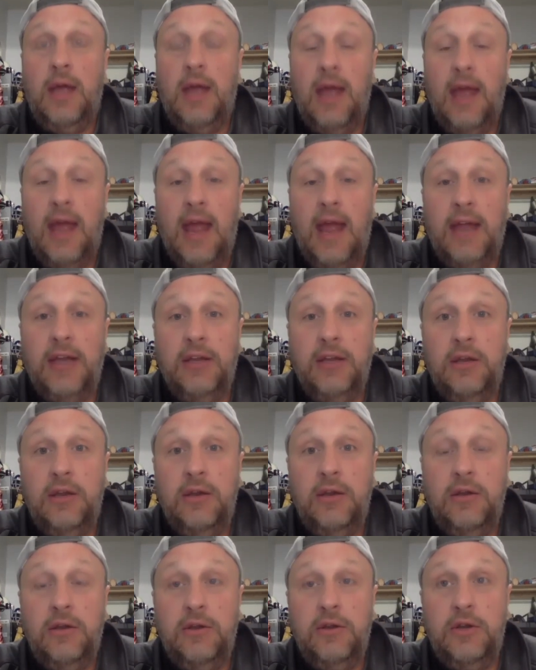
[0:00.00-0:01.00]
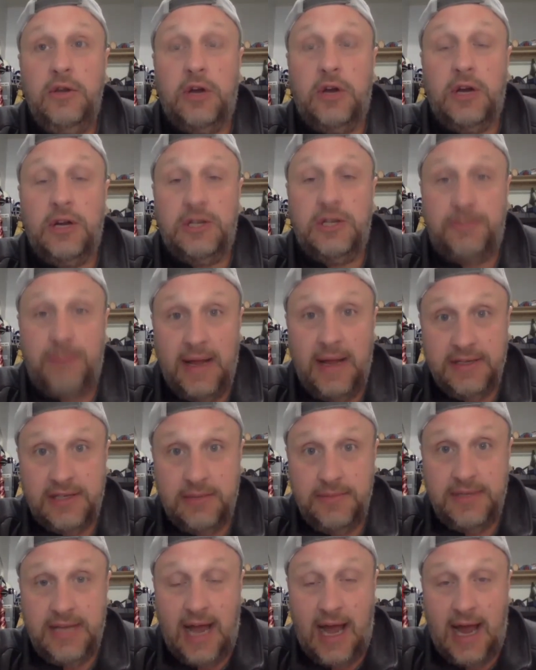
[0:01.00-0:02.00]
and you're going to spend some
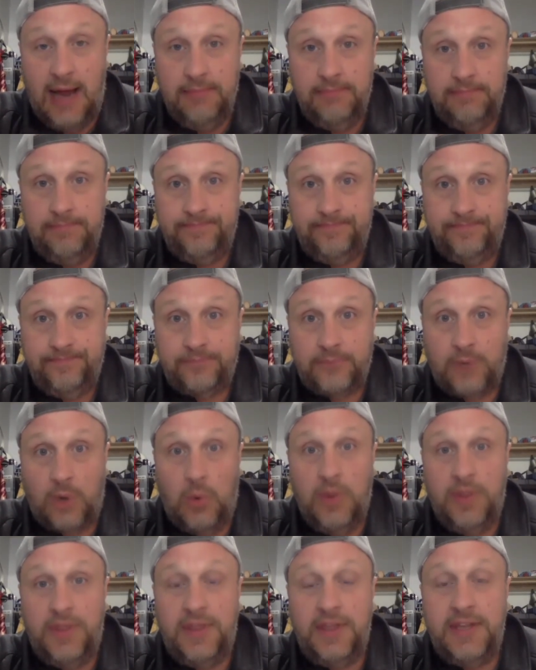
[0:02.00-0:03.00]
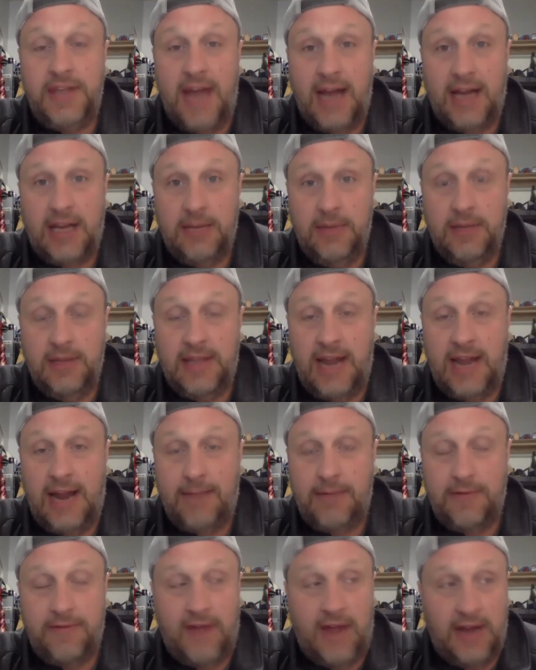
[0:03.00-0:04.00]
time with the document that I
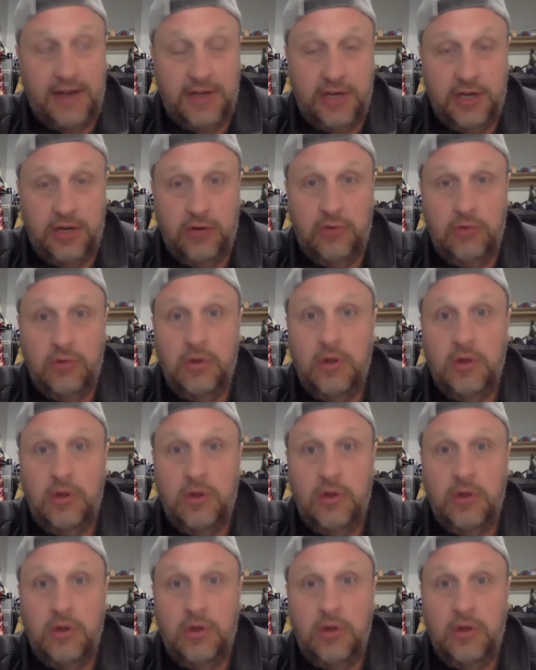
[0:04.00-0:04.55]
provide to you,